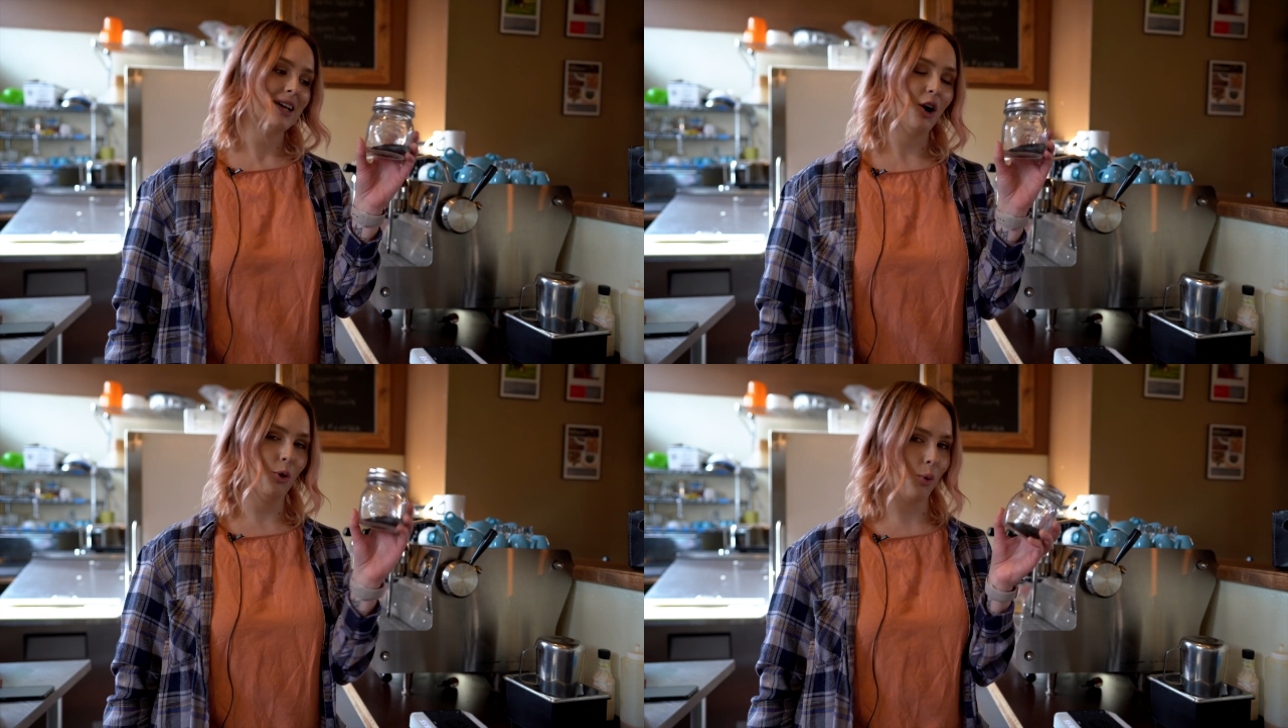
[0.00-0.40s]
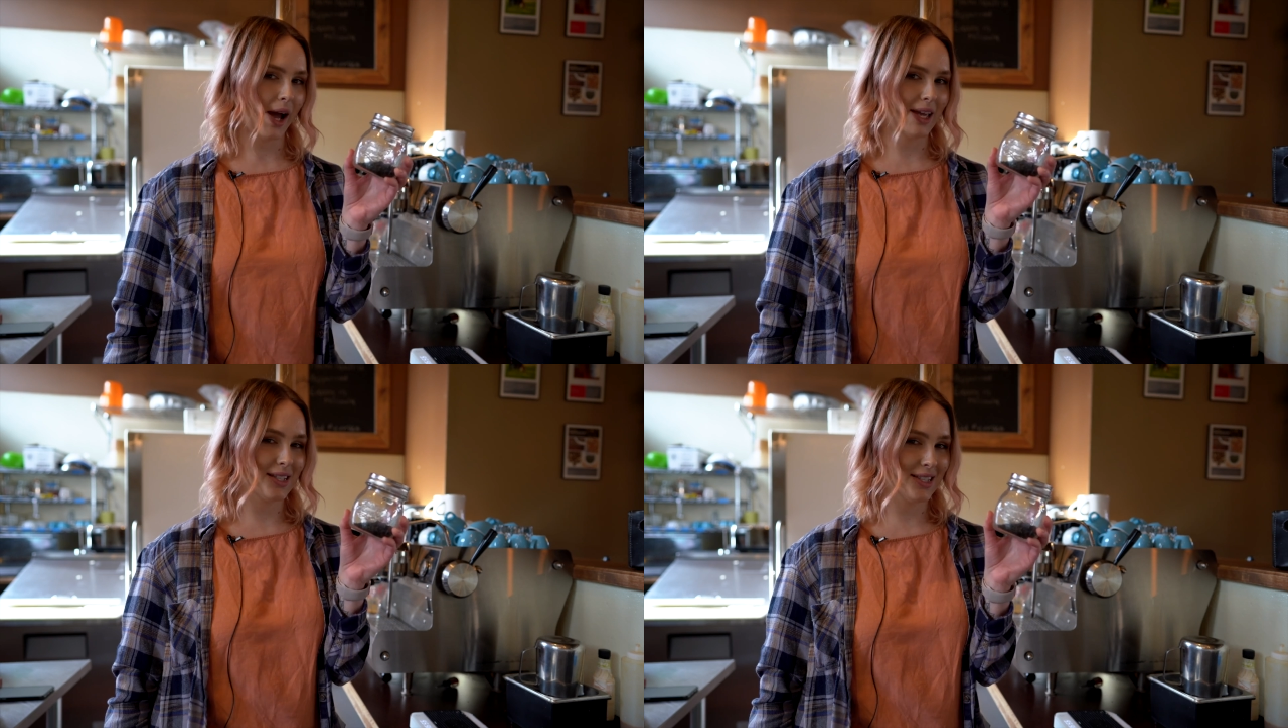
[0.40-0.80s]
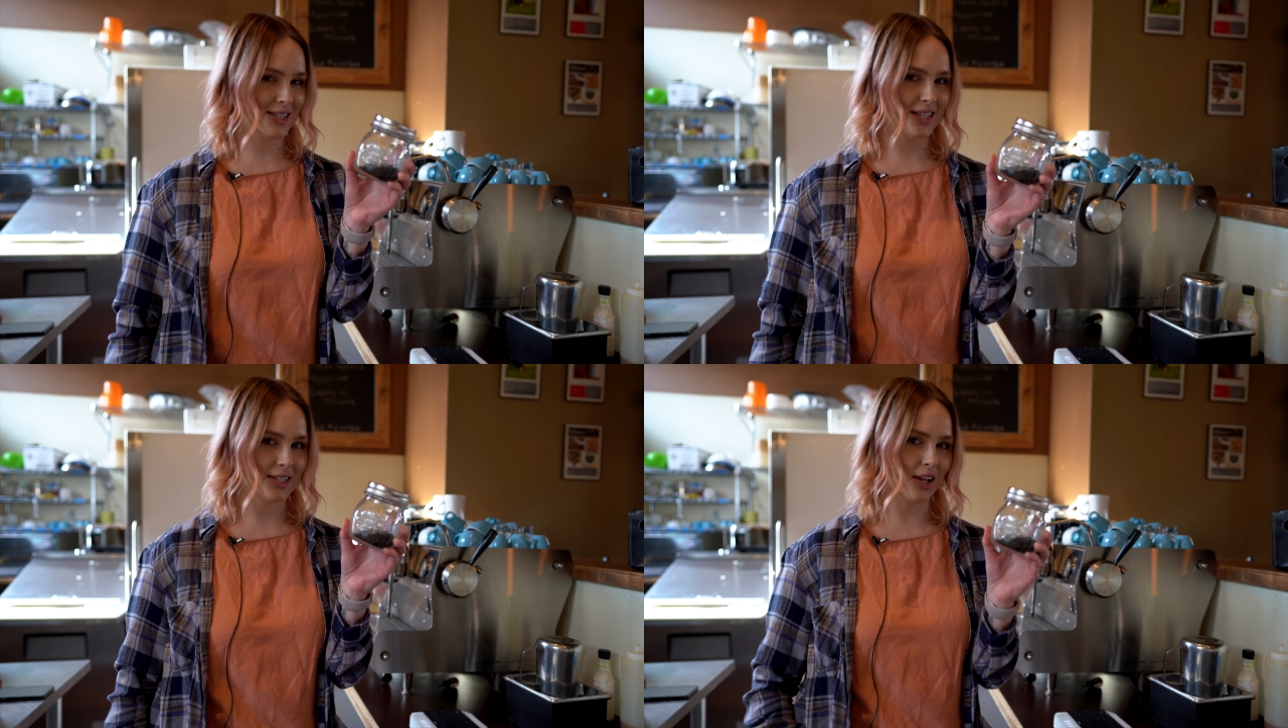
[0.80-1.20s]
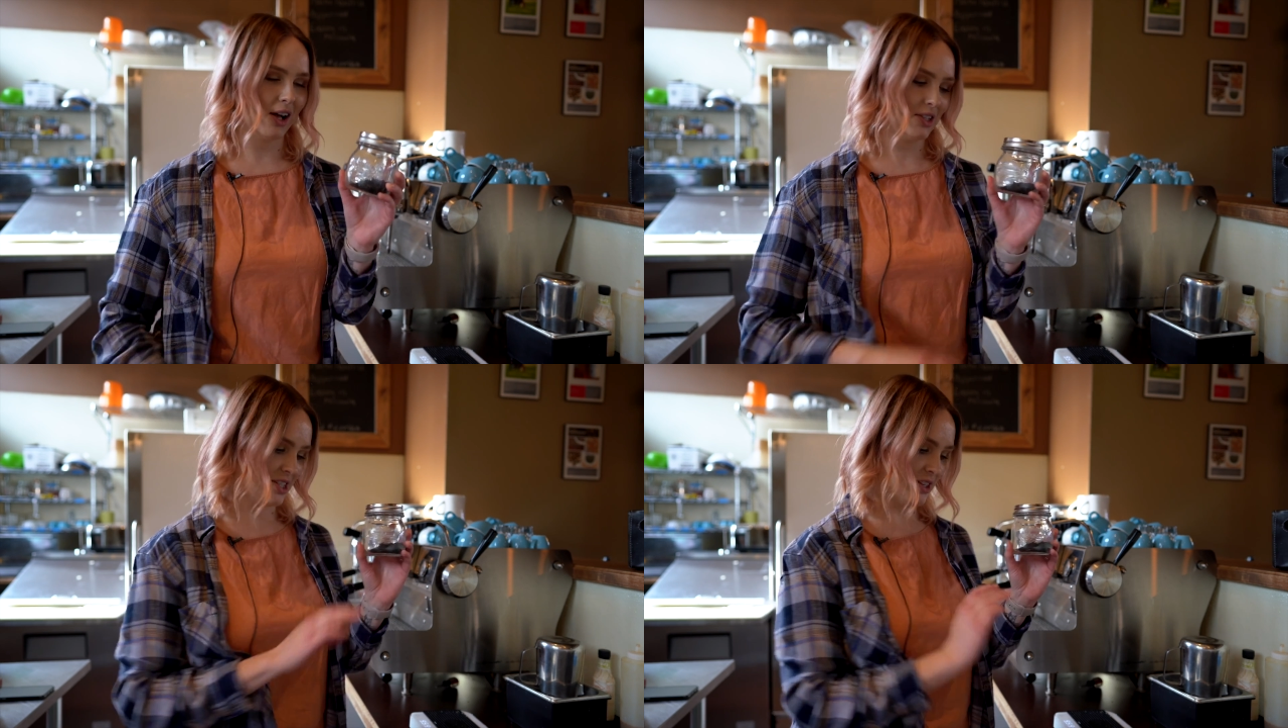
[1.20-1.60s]
Hawaiian sea
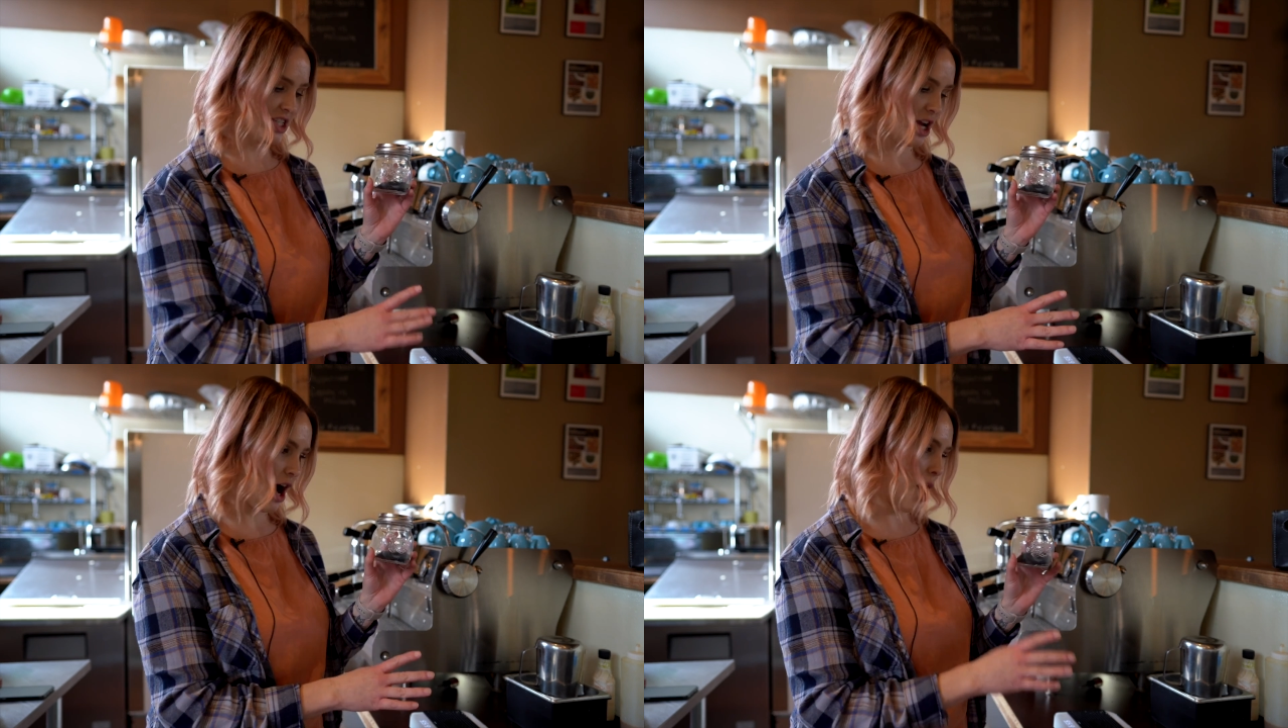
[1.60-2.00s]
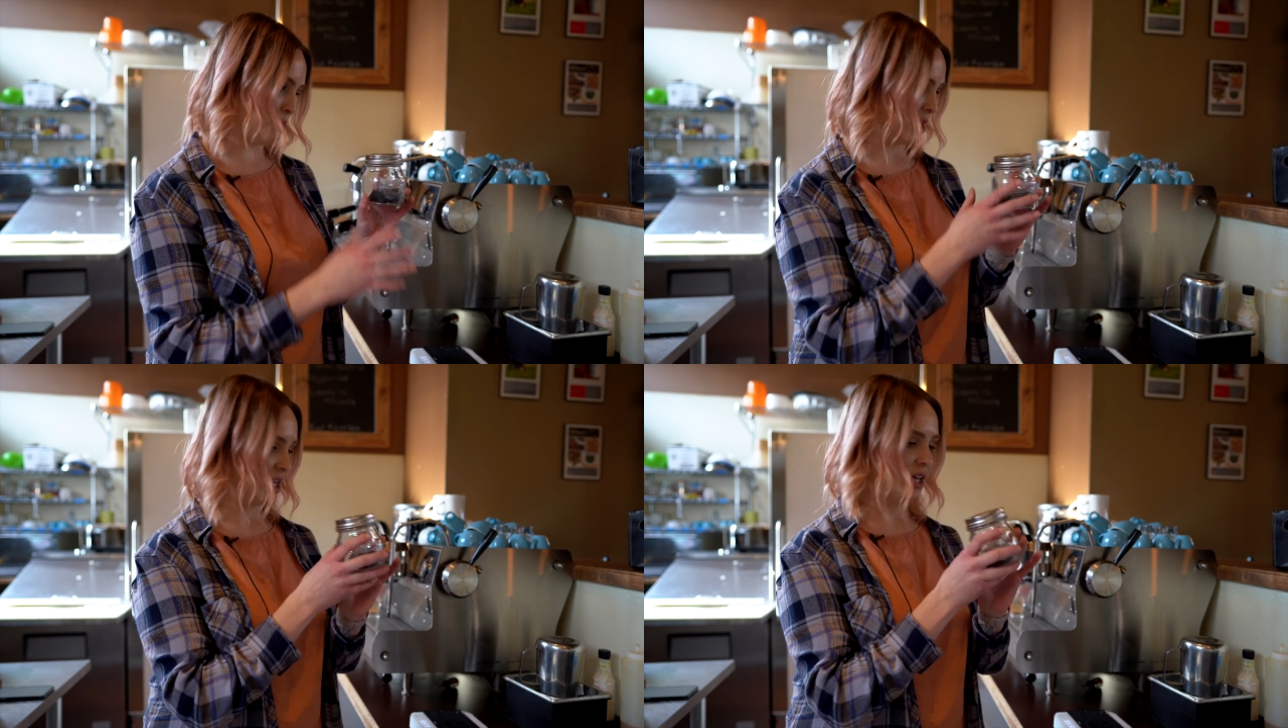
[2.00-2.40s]
salt to the top.